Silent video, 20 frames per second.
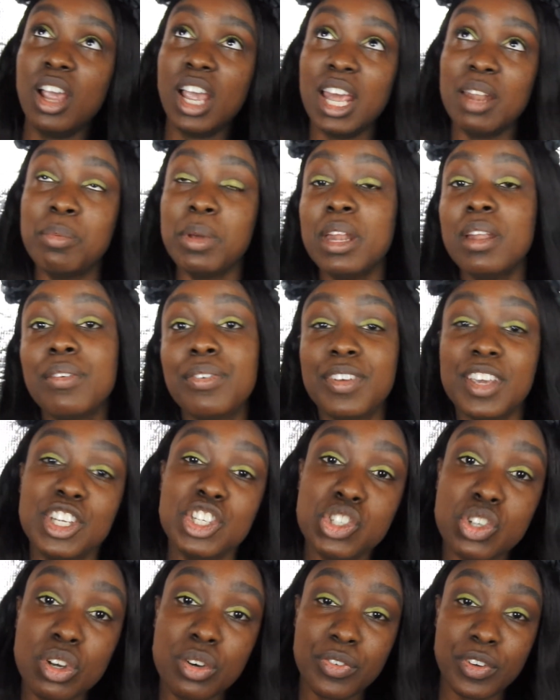and been
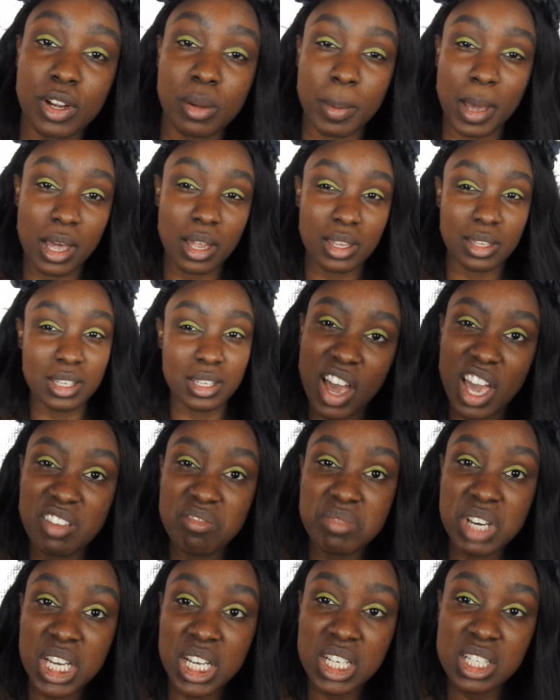official for about
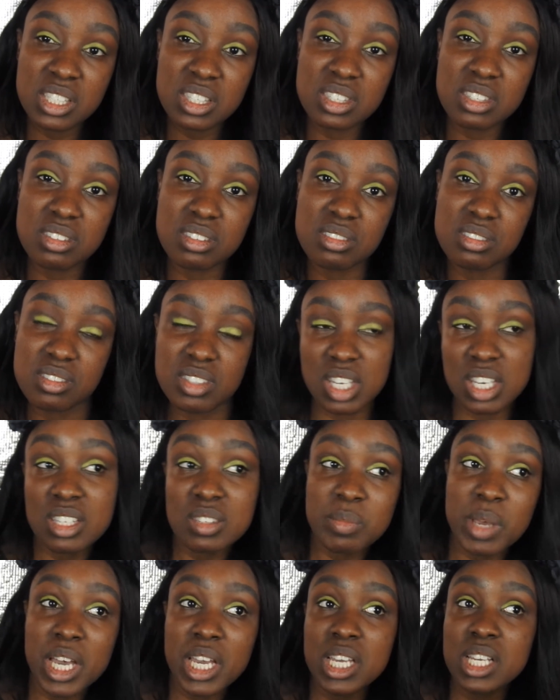five months,
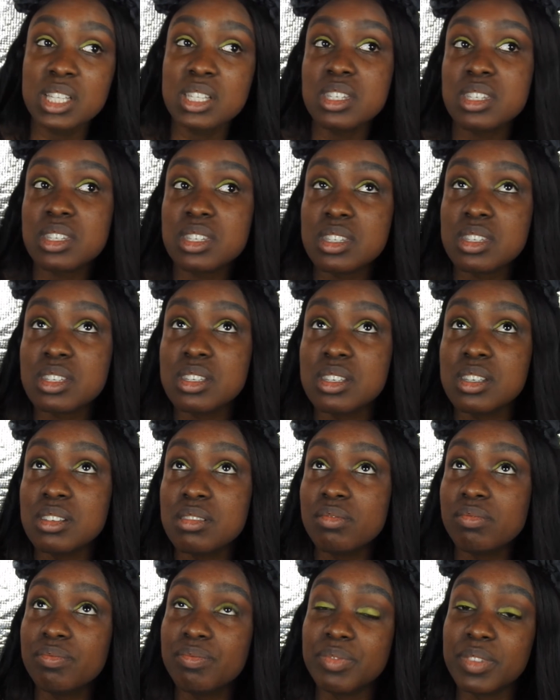six months,
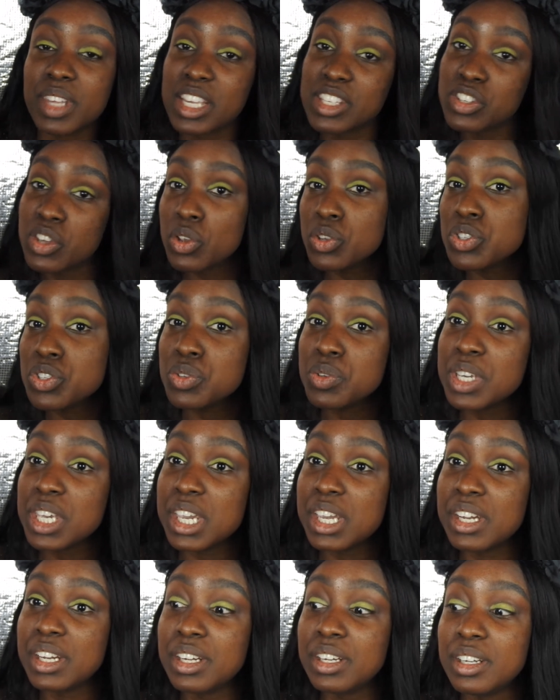that's close to a
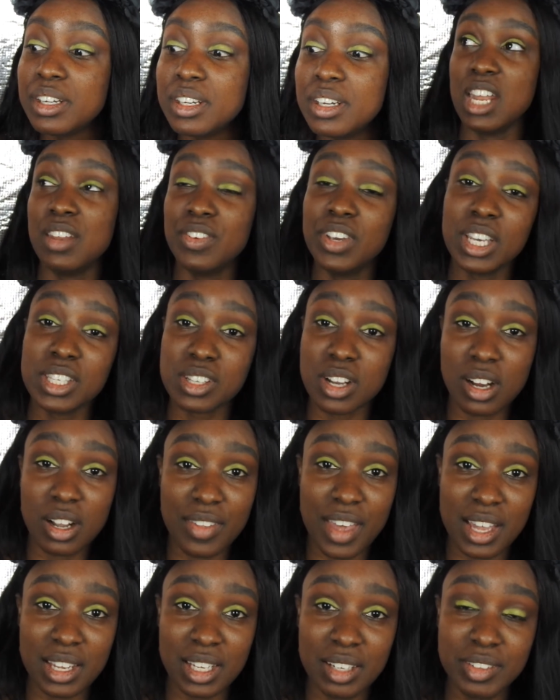year. And if you guys are
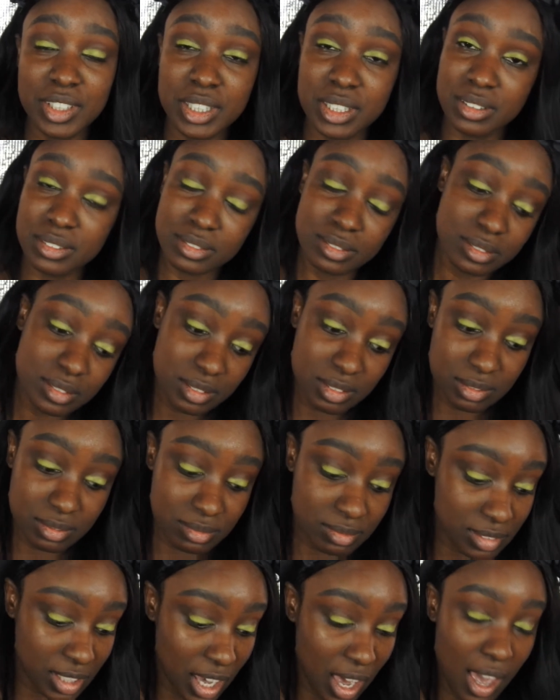on that level,
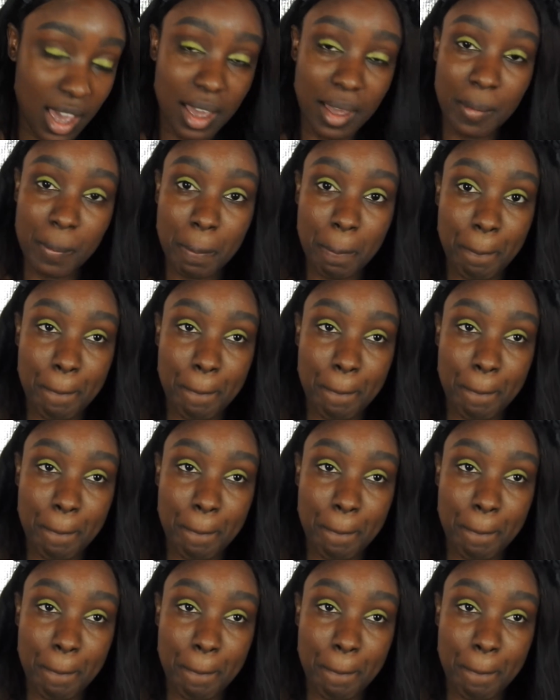yeah.